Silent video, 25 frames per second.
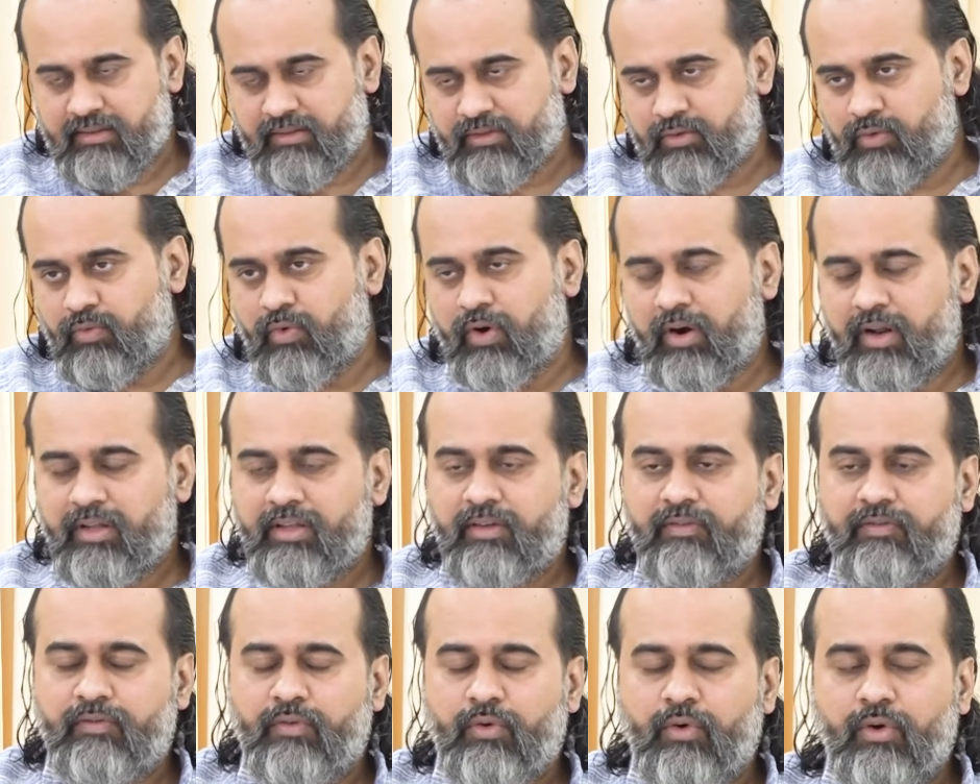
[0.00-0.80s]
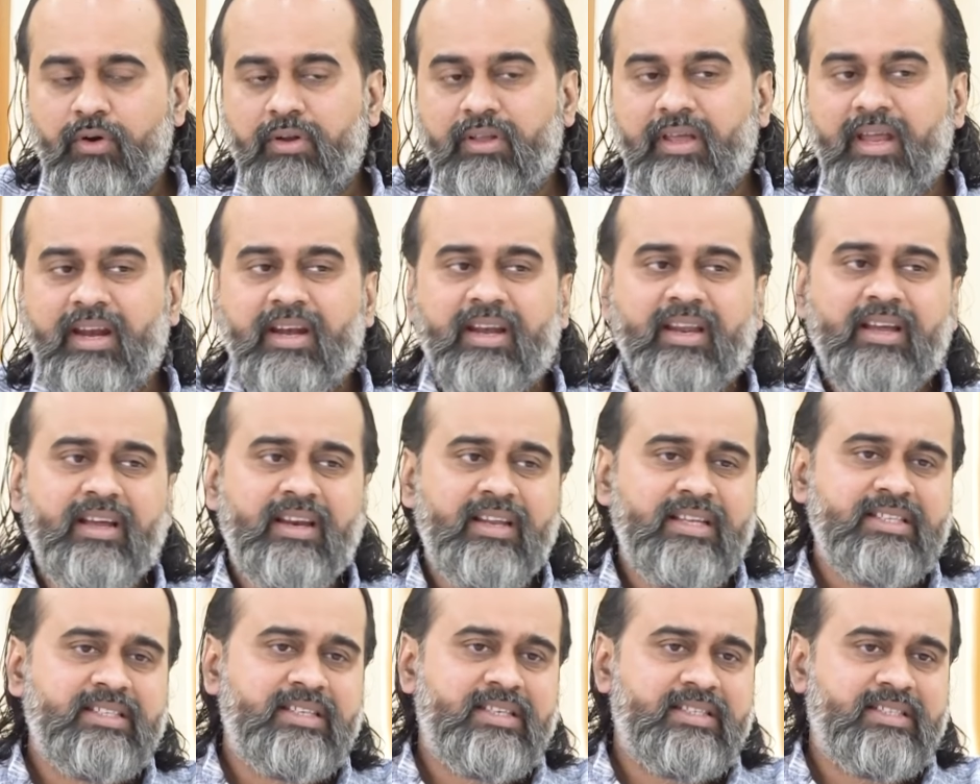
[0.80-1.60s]
So, what are the four
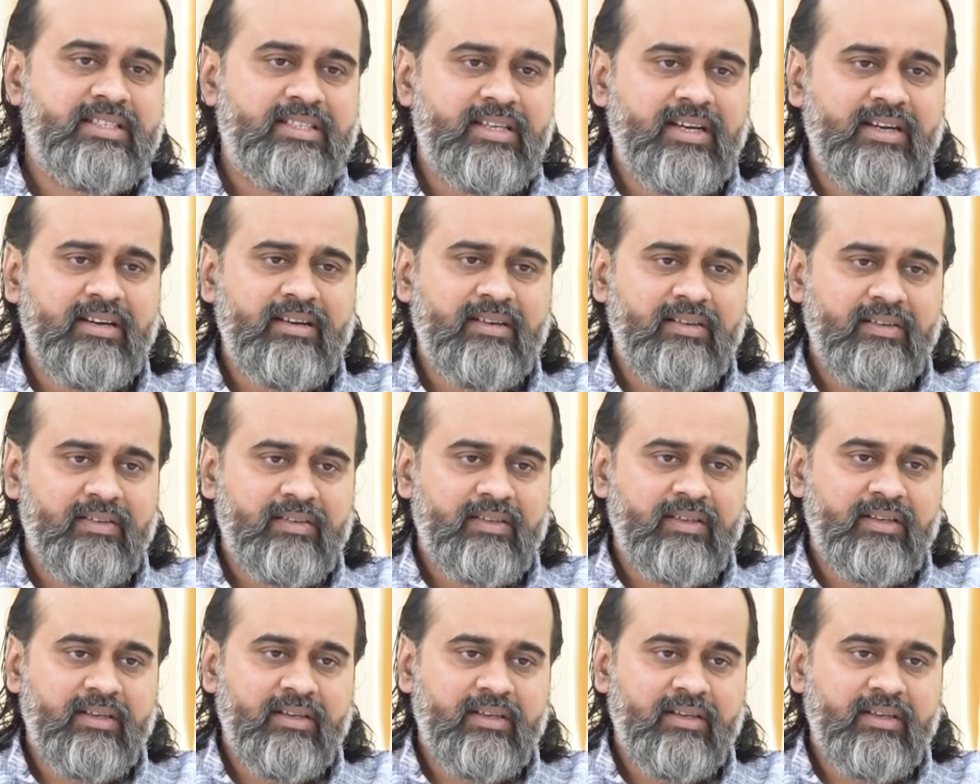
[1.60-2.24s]
categories listed?